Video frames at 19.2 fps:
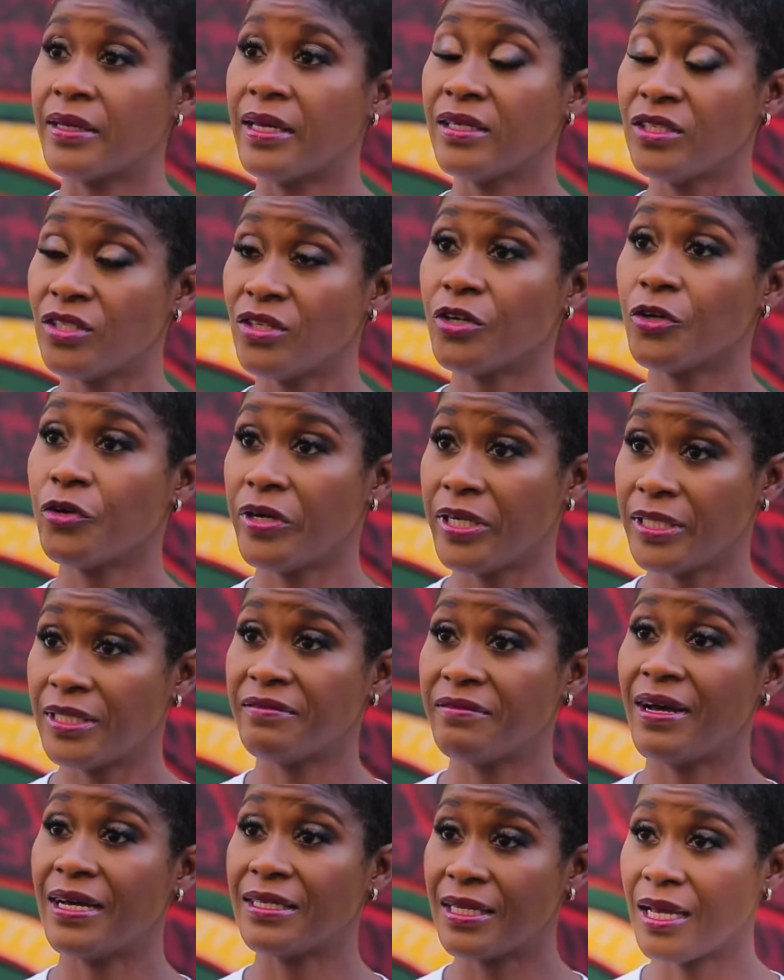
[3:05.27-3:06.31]
Kingston Creative
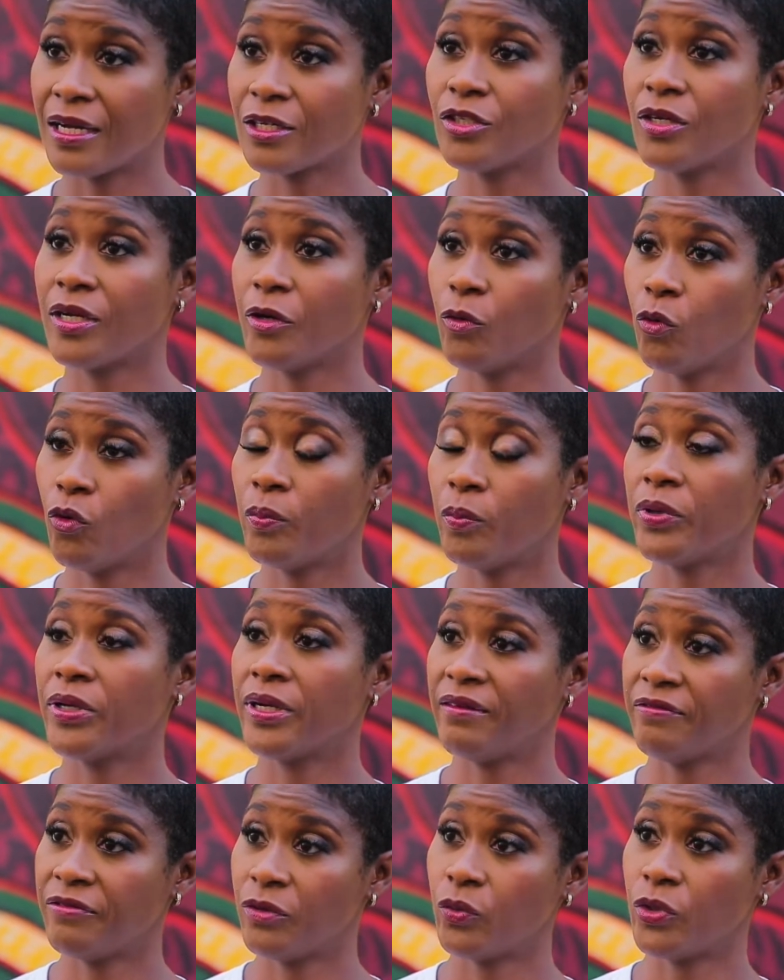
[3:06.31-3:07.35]
has actually opened
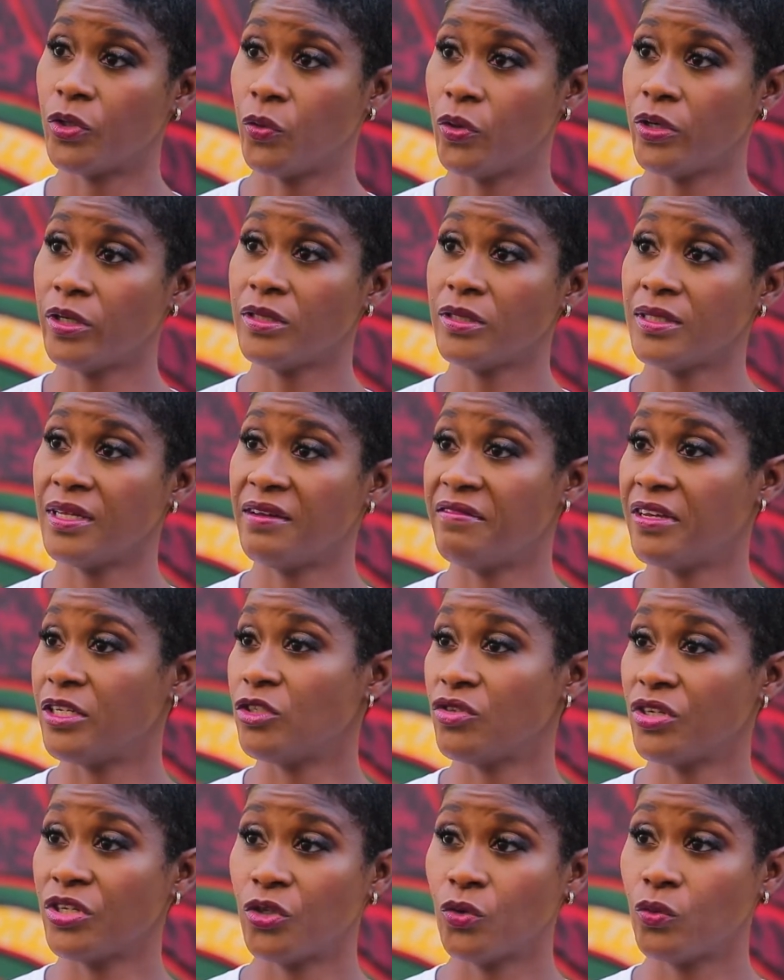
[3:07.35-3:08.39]
a few doors. They've
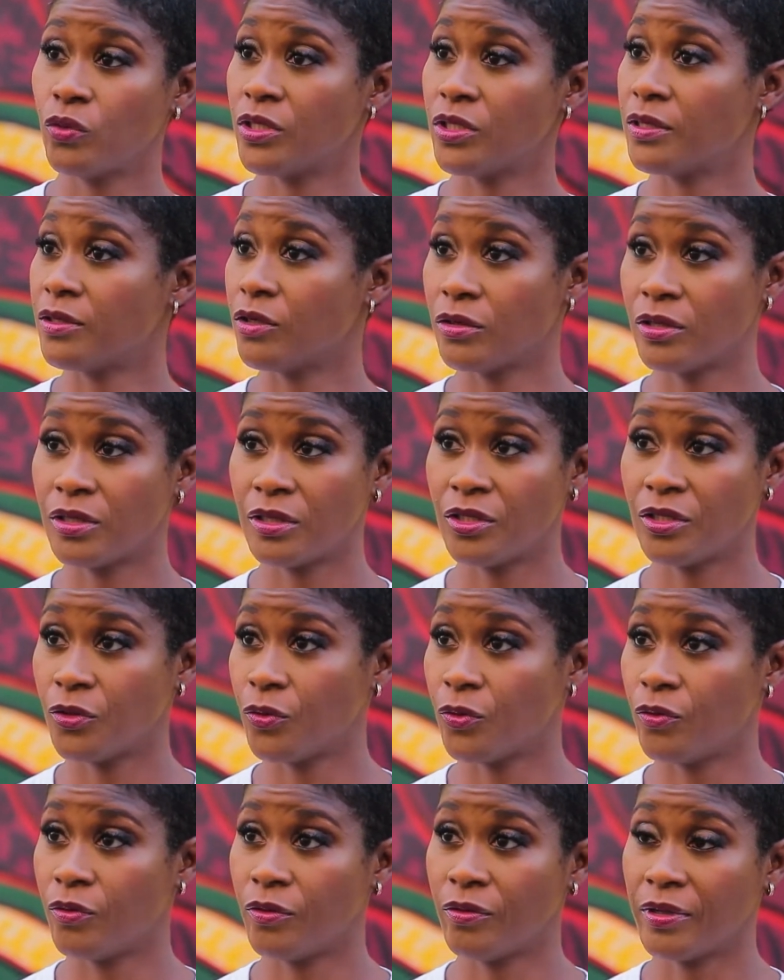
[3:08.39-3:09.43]
introduced us
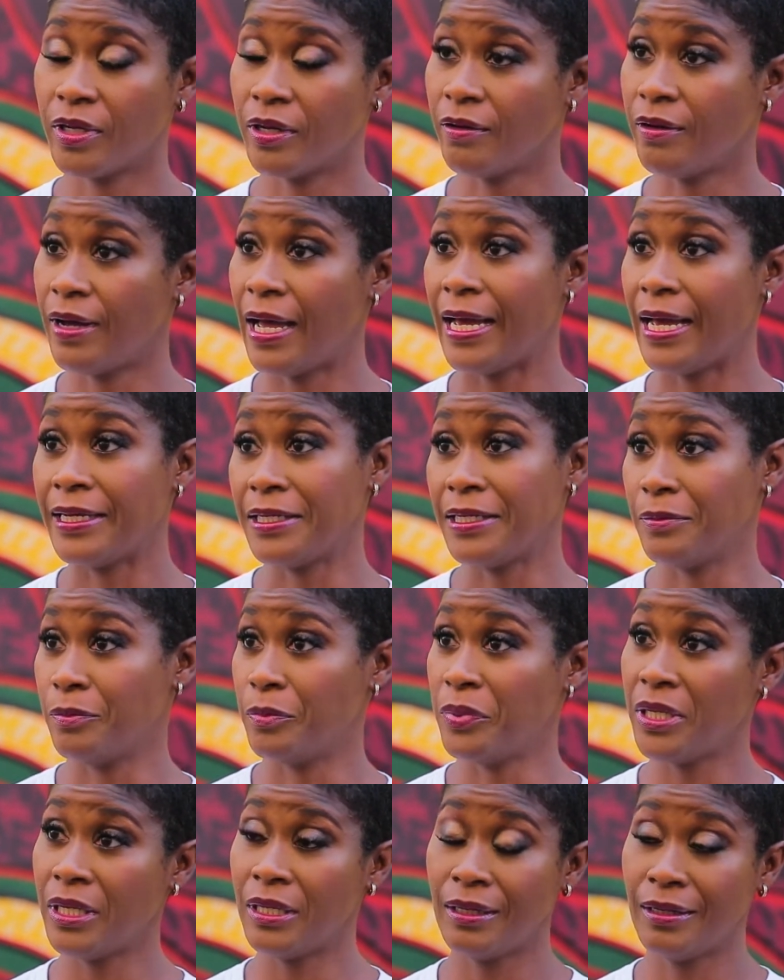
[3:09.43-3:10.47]
to, you know,
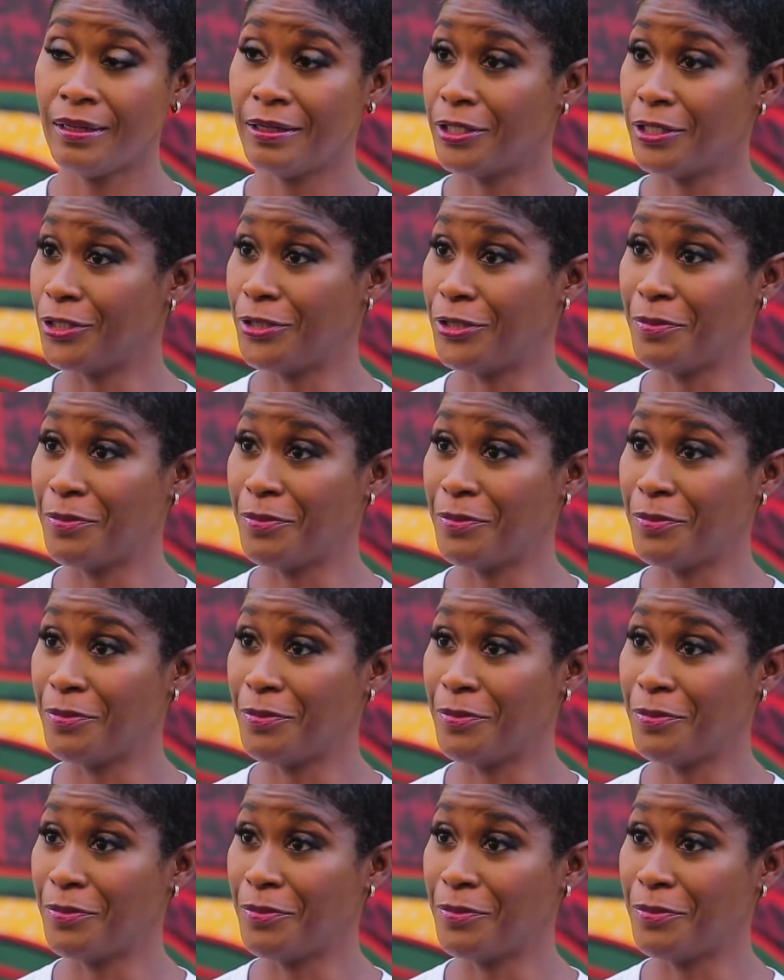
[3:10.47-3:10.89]
IDB,